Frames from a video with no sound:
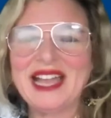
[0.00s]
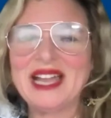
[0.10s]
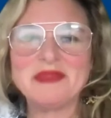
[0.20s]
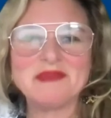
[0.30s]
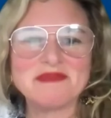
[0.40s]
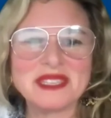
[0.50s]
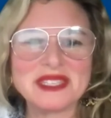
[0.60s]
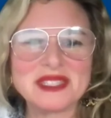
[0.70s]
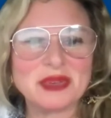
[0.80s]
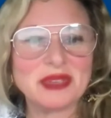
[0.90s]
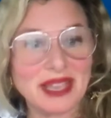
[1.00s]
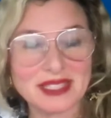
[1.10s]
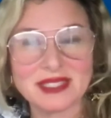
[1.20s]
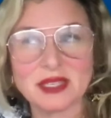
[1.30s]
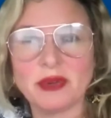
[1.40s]
So
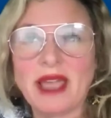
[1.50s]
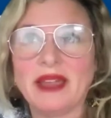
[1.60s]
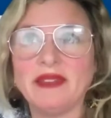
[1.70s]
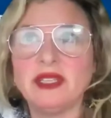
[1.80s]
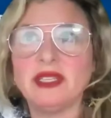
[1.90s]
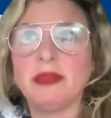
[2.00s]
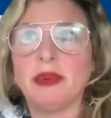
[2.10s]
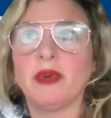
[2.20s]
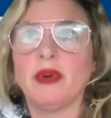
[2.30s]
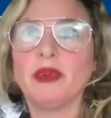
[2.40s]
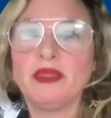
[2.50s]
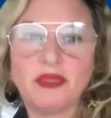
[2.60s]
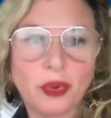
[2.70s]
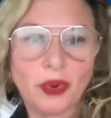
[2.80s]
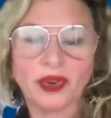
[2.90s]
having
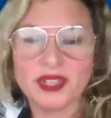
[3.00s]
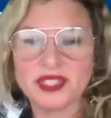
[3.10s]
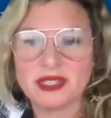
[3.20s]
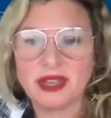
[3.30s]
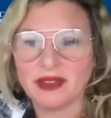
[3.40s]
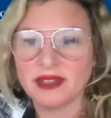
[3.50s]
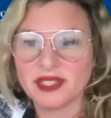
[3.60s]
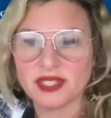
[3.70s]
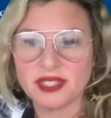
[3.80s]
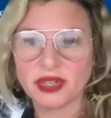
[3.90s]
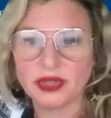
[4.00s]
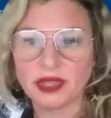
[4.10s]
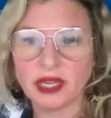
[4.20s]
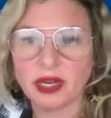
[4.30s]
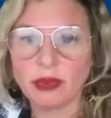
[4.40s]
ApoE4 is not
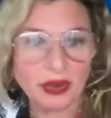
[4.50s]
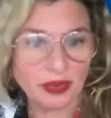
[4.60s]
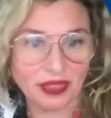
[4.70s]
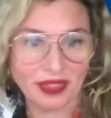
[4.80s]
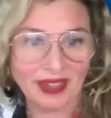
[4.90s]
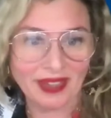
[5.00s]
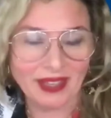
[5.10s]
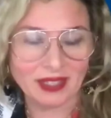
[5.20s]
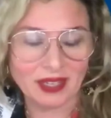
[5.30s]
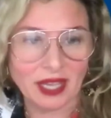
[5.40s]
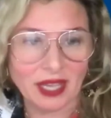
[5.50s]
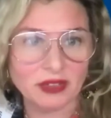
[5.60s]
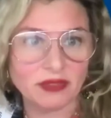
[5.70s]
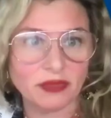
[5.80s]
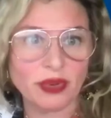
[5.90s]
necessarily a rare thing. It kind
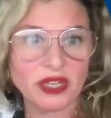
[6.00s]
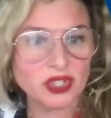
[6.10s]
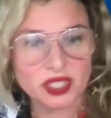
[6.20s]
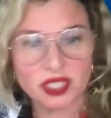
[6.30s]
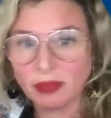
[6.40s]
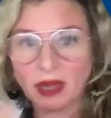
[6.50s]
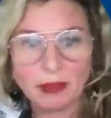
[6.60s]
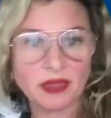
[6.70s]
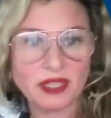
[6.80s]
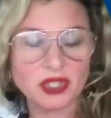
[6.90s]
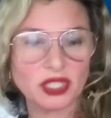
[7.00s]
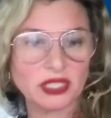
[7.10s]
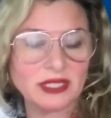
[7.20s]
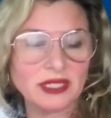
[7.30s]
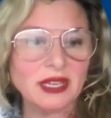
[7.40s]
of ranges in the
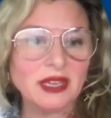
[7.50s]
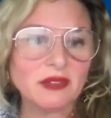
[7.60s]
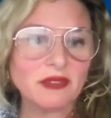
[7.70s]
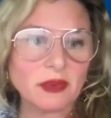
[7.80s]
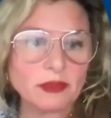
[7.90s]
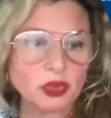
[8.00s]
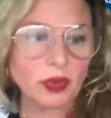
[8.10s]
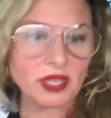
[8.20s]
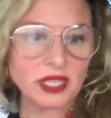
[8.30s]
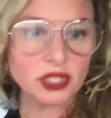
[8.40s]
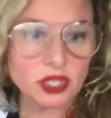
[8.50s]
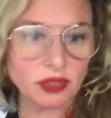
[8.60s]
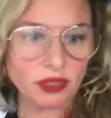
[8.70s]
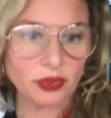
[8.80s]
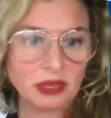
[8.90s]
population from 20
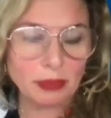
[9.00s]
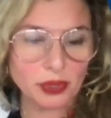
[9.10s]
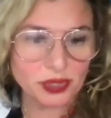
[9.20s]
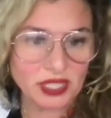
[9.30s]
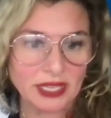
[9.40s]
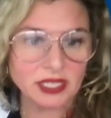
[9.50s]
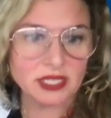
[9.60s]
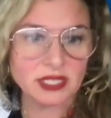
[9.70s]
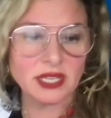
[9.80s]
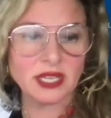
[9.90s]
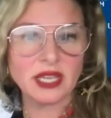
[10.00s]
to 30%.